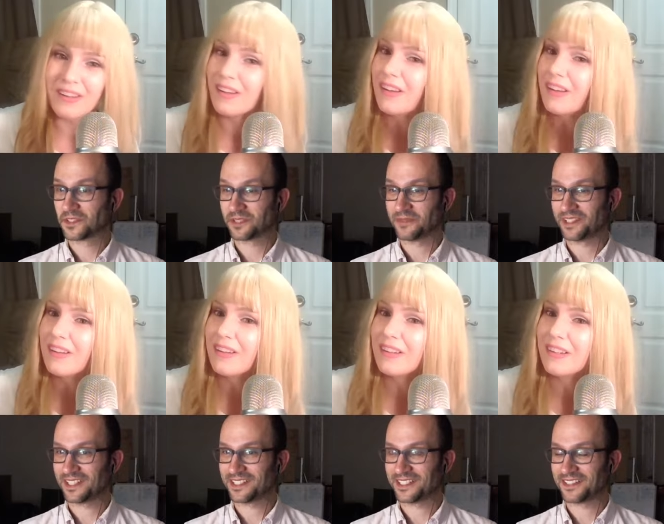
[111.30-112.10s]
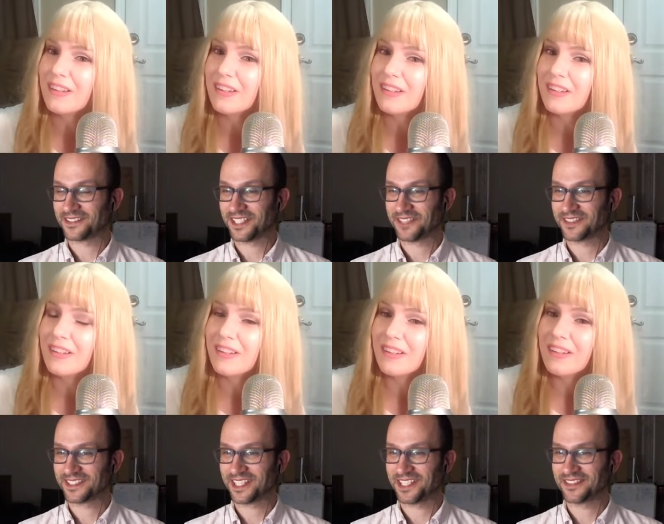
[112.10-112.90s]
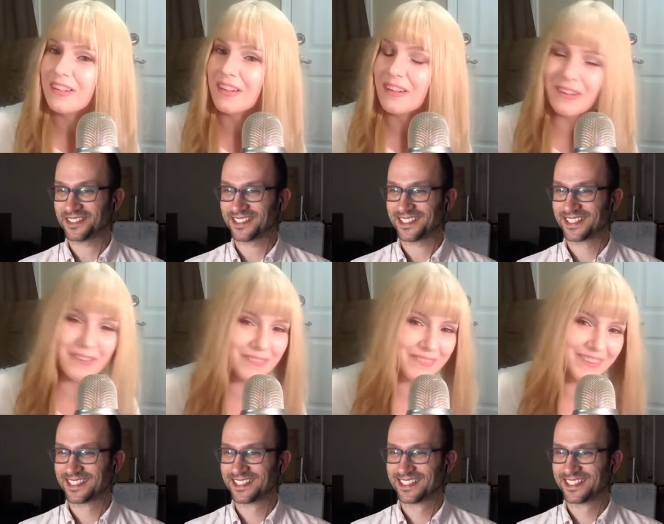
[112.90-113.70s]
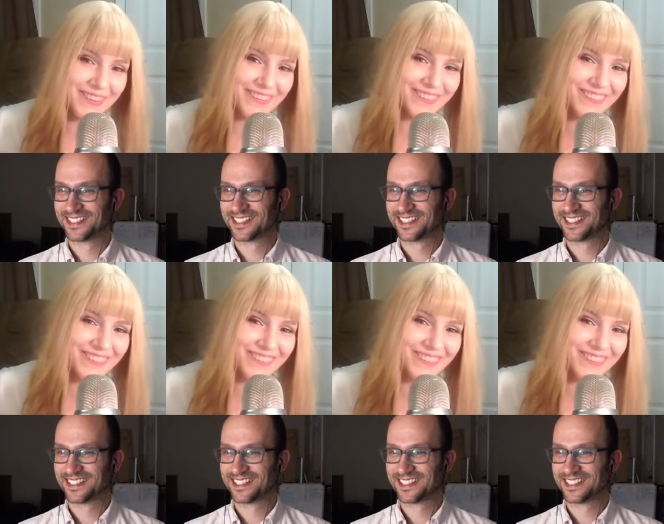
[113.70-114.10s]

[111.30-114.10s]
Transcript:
Speaker 1: There's gonna be a lot of downtime in this game, isn't there? Oh no!